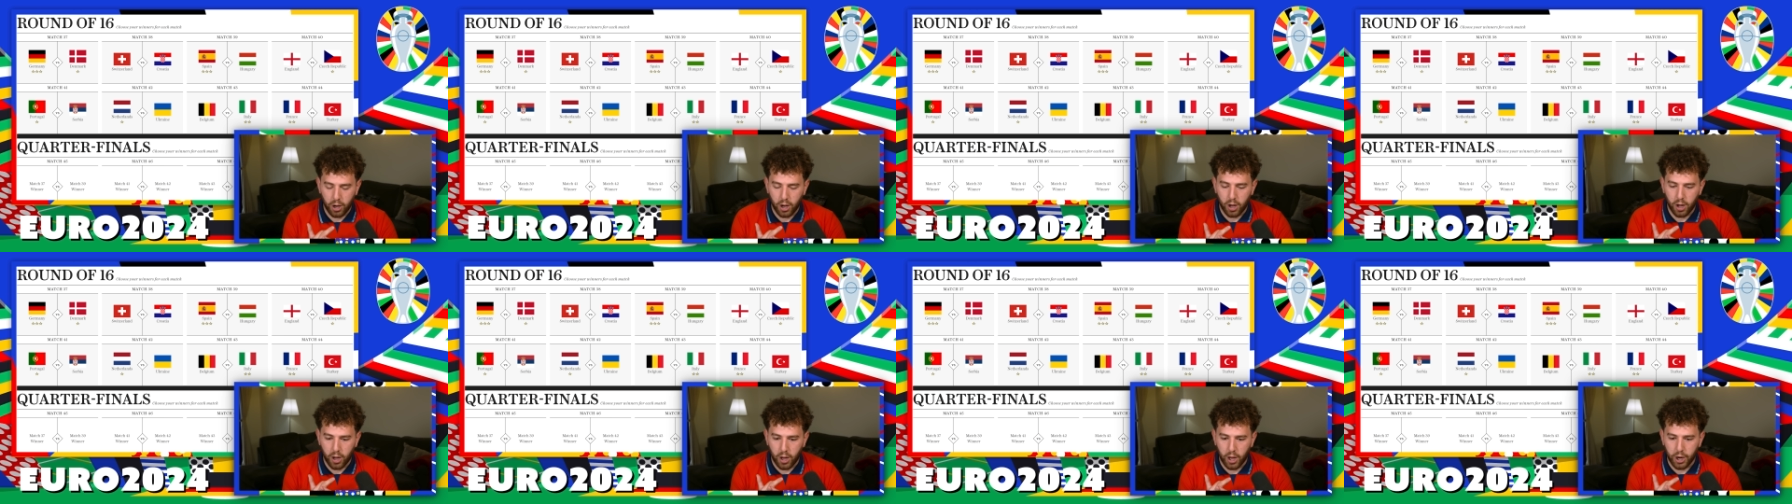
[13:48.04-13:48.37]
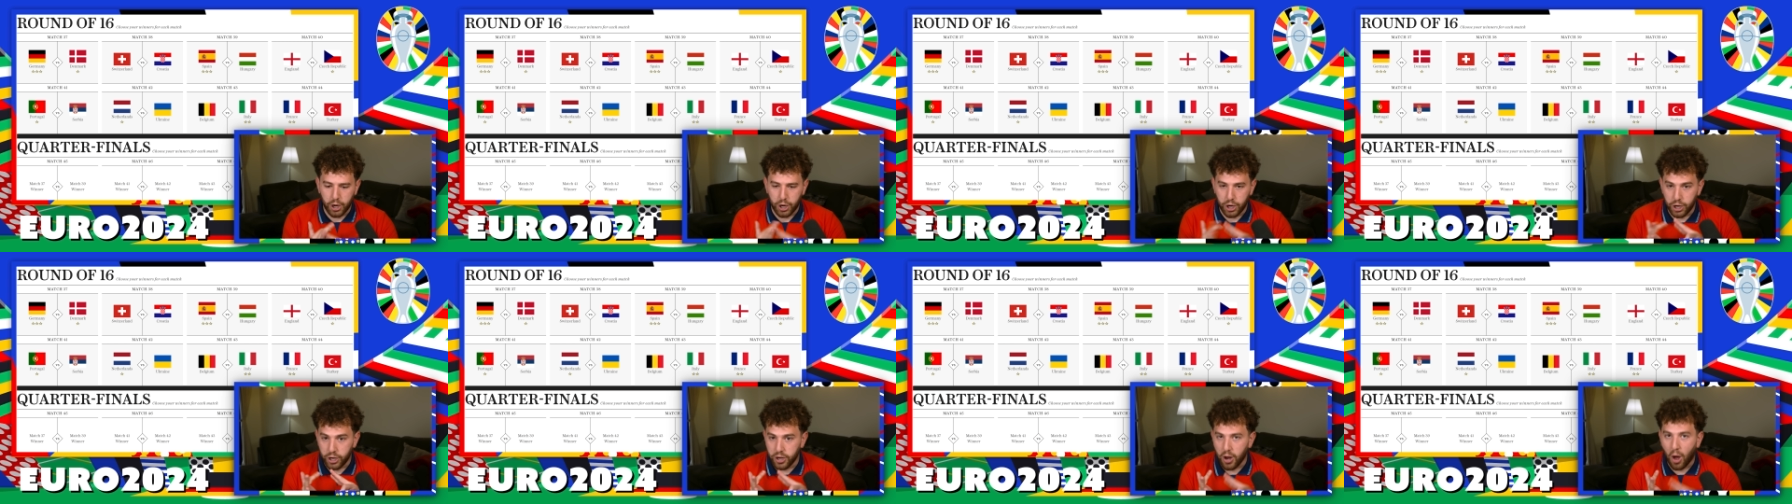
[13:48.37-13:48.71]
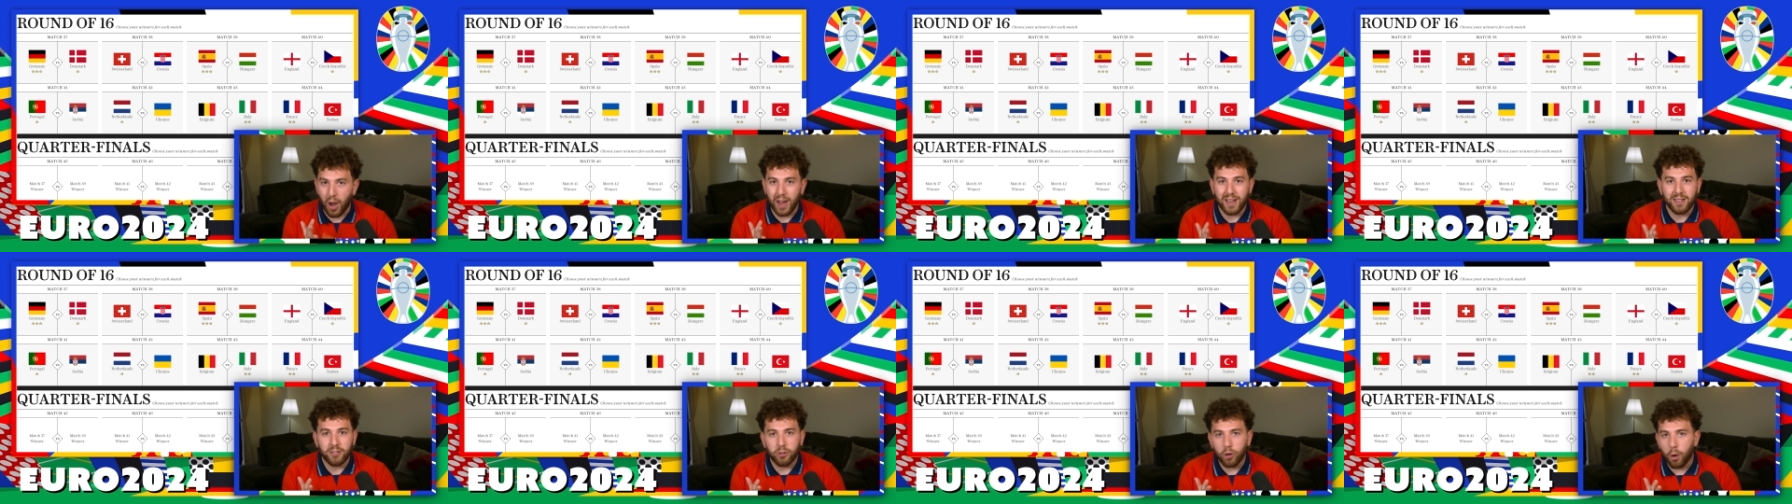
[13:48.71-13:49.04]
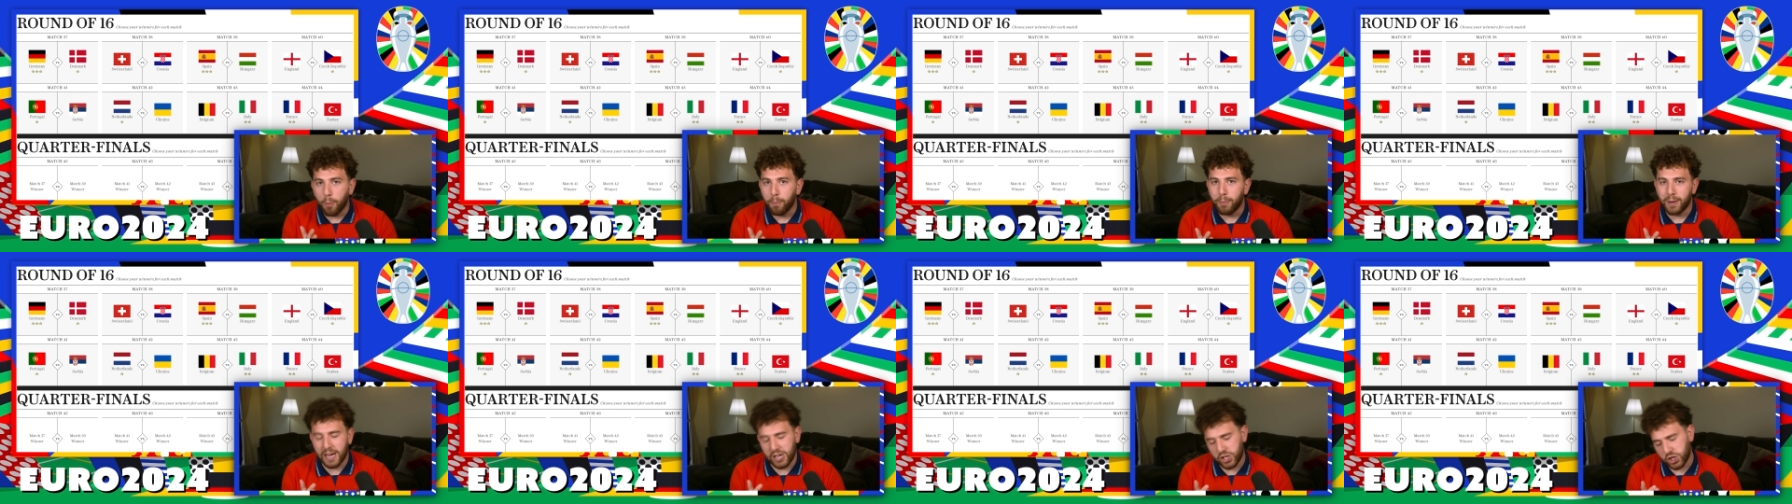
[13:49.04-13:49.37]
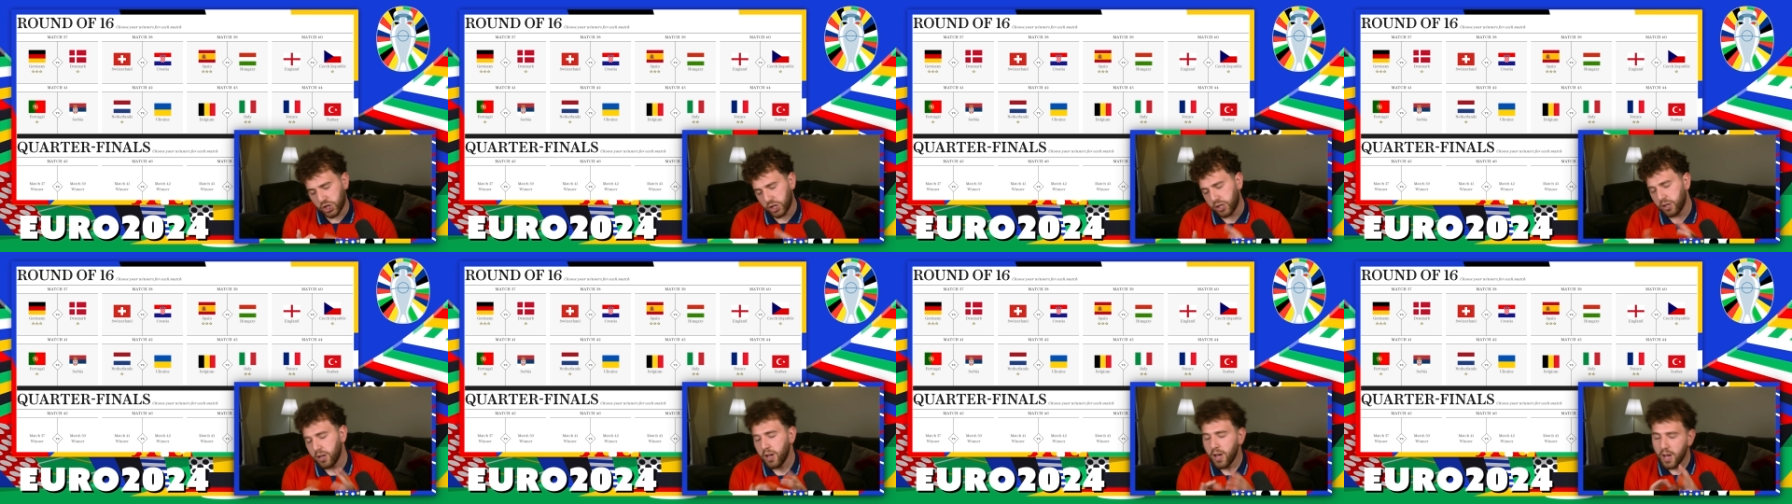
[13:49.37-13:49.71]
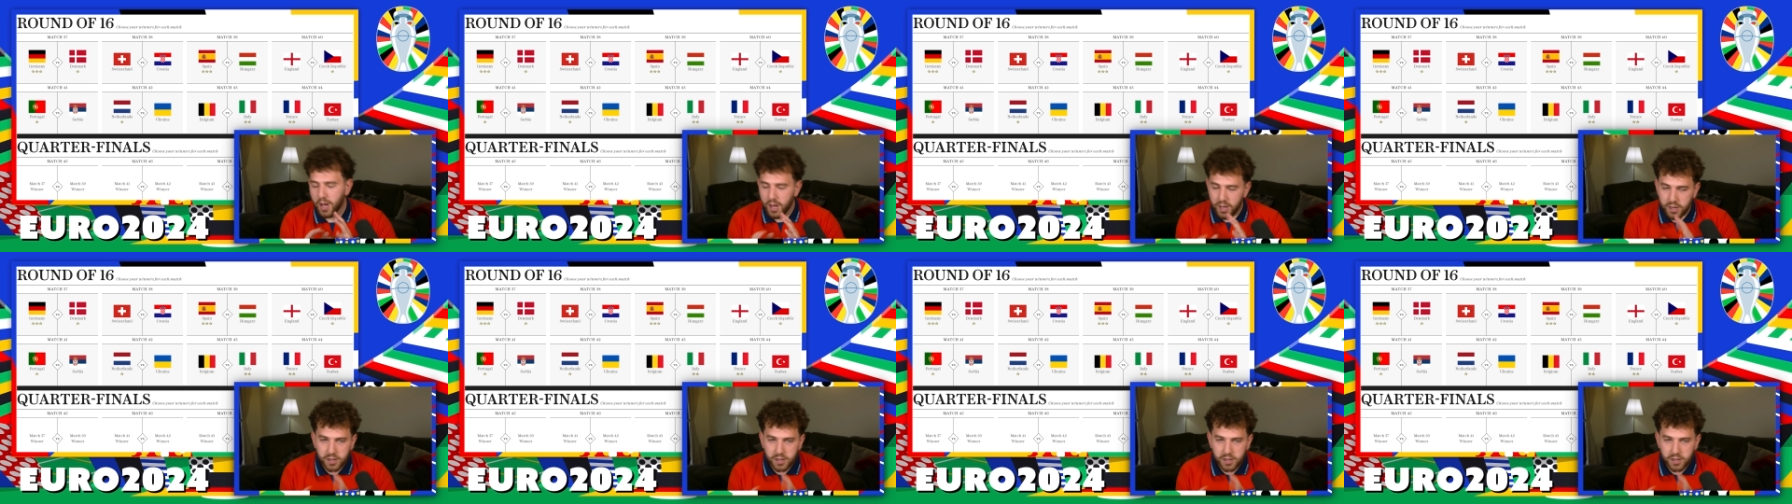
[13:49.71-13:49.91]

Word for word: are a nice combination.